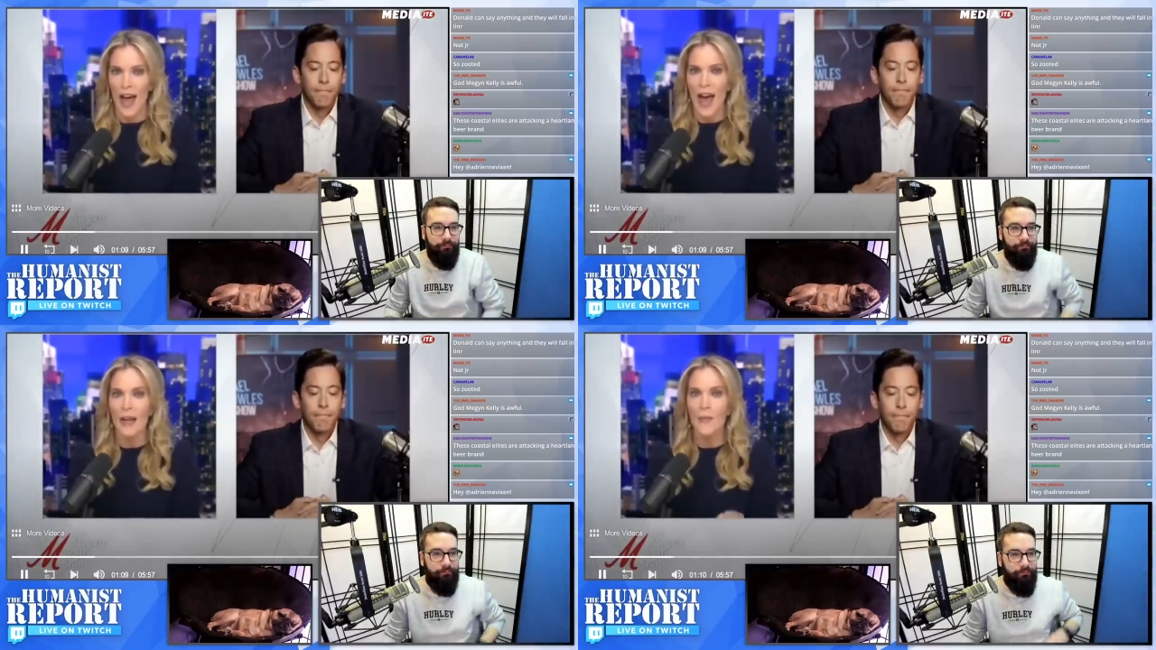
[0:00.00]

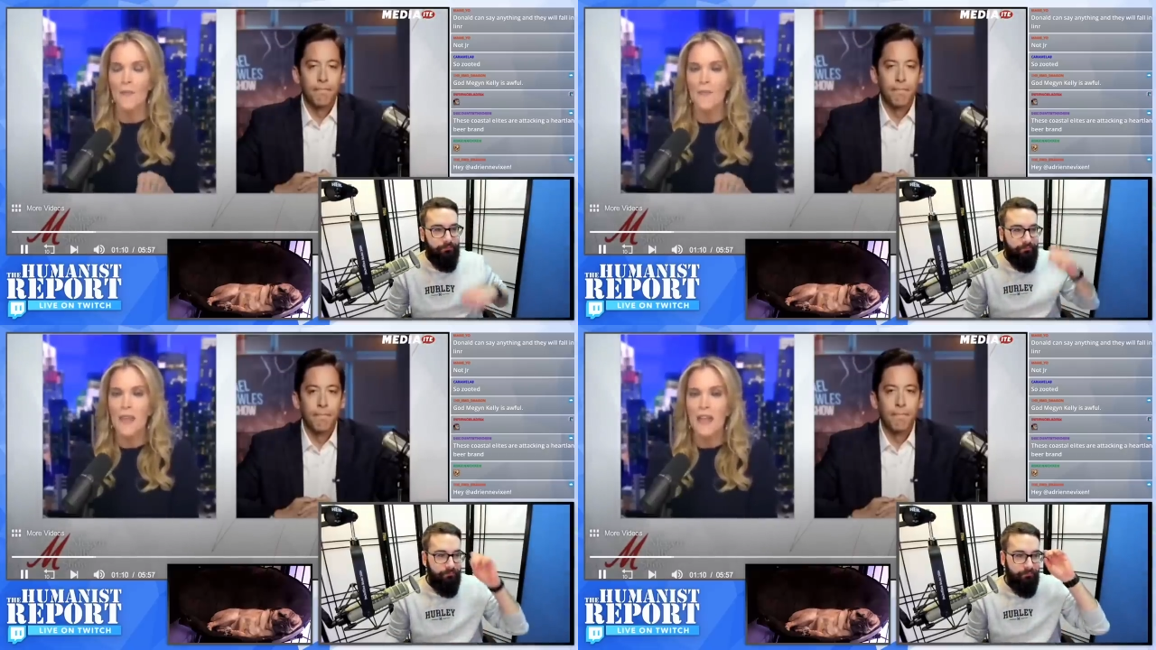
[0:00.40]
Speaker 1: at a
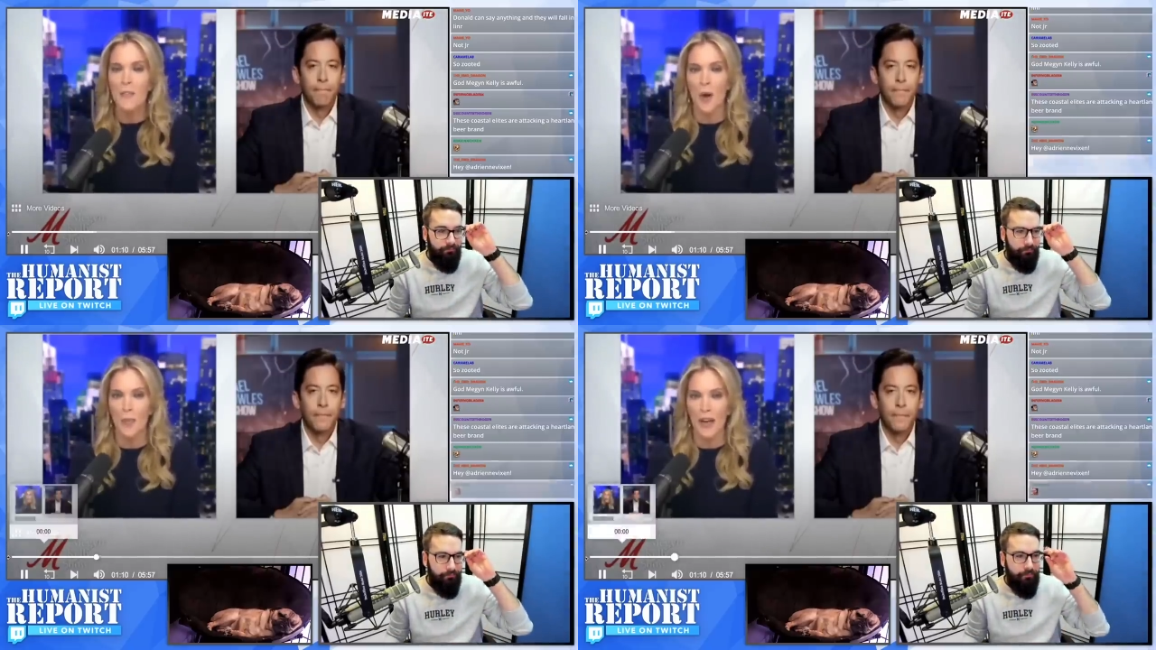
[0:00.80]

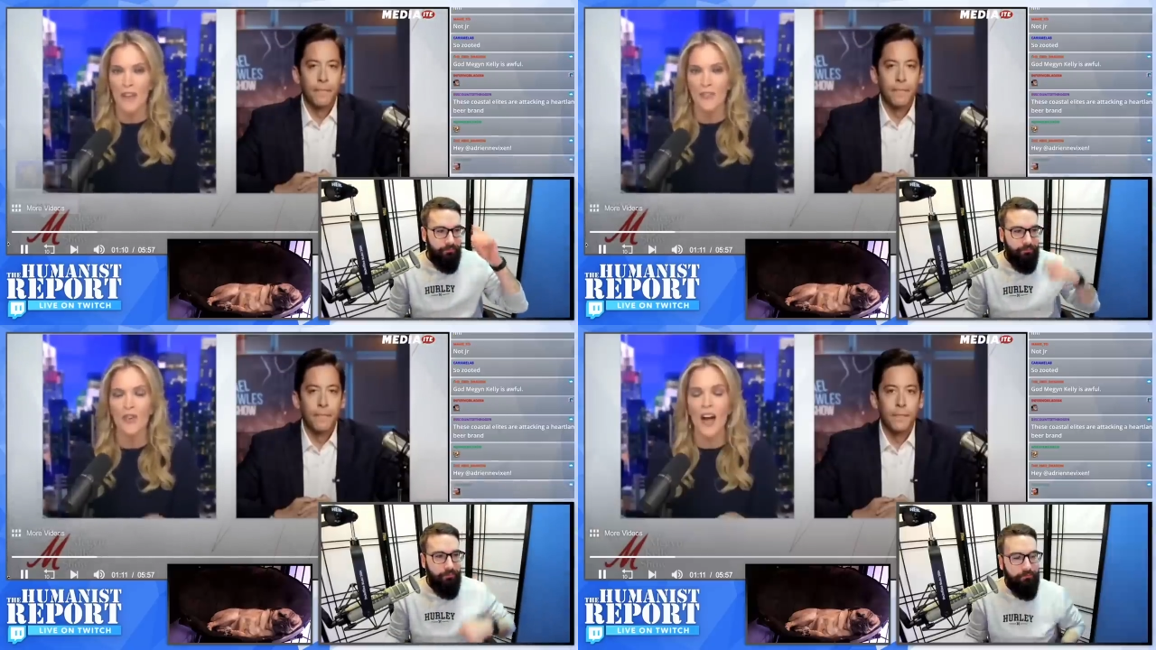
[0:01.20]
minimum
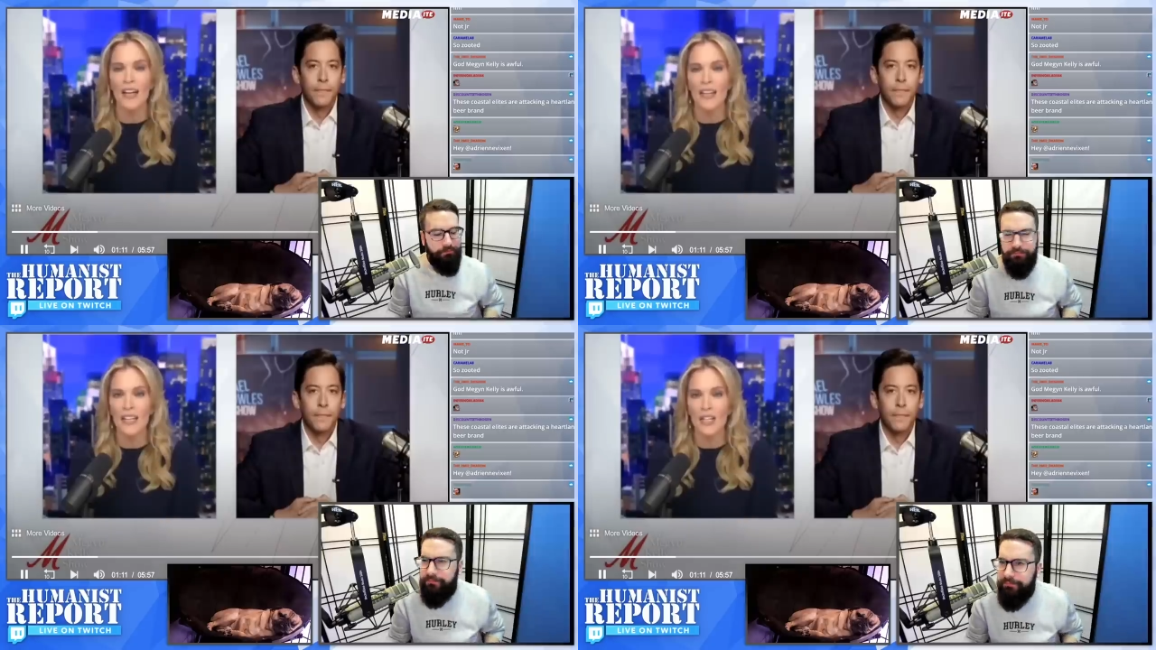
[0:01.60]
if you're not
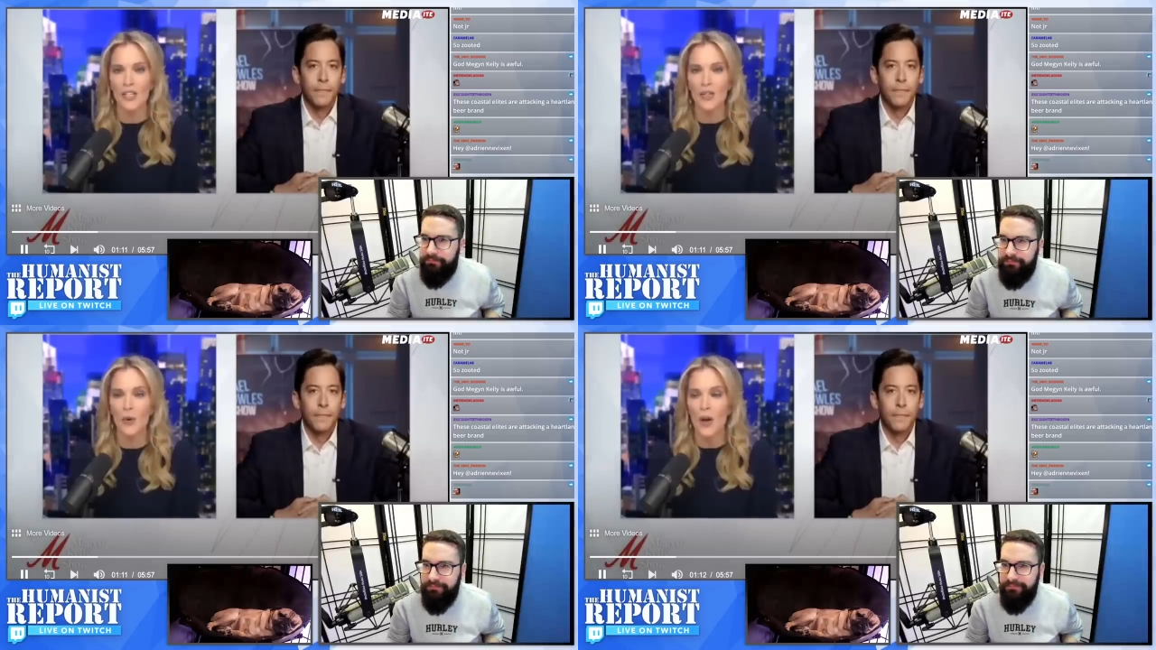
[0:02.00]
going to
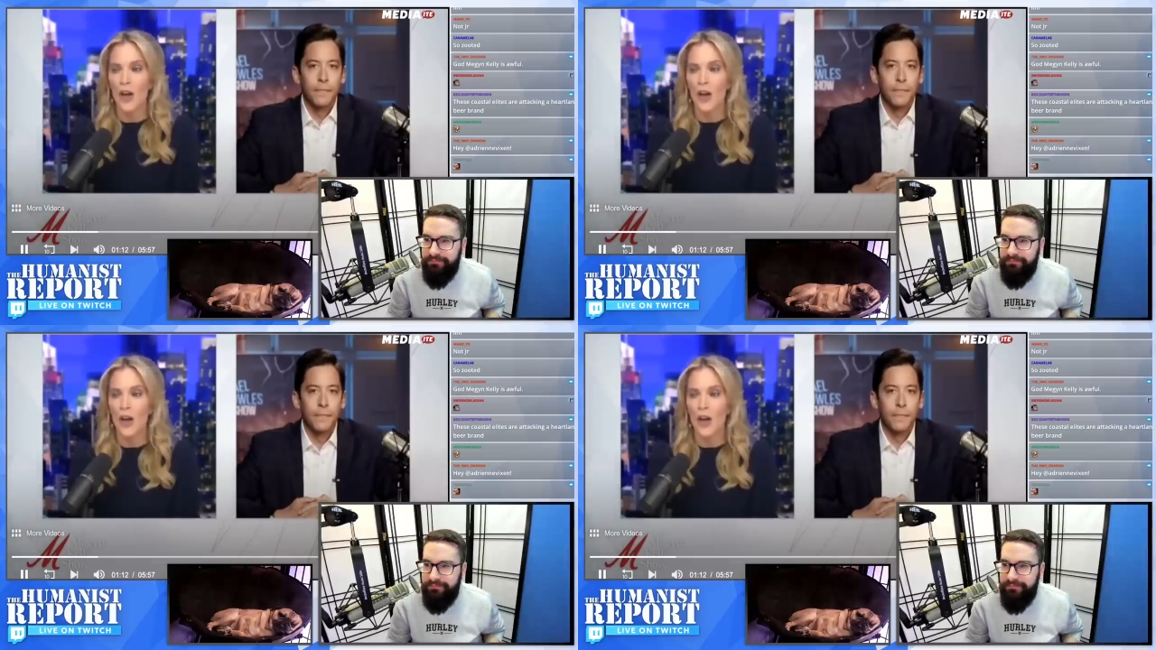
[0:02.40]
issue